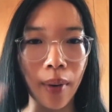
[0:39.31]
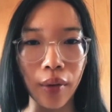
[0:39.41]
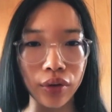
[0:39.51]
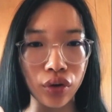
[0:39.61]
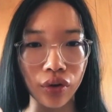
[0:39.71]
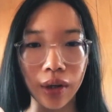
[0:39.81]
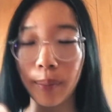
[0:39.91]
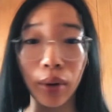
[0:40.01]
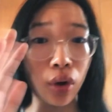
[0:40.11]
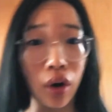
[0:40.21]
poetry,
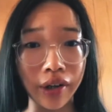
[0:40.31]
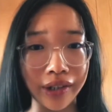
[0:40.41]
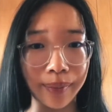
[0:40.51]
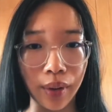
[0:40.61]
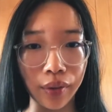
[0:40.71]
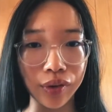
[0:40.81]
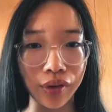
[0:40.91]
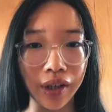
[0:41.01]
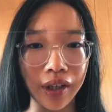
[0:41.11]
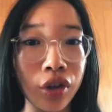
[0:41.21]
but not unseen
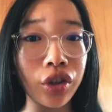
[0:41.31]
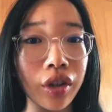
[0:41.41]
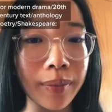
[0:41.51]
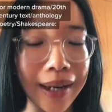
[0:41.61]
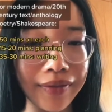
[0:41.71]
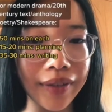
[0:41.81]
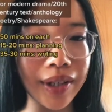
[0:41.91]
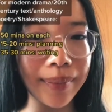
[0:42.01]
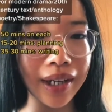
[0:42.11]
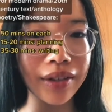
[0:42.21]
poetry, you should spend
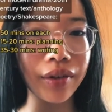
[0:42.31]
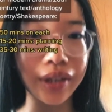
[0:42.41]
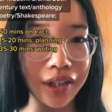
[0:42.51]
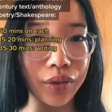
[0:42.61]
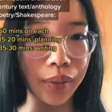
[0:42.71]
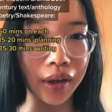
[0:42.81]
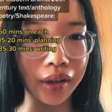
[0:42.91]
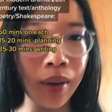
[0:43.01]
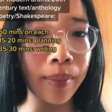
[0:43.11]
15 minutes on each one.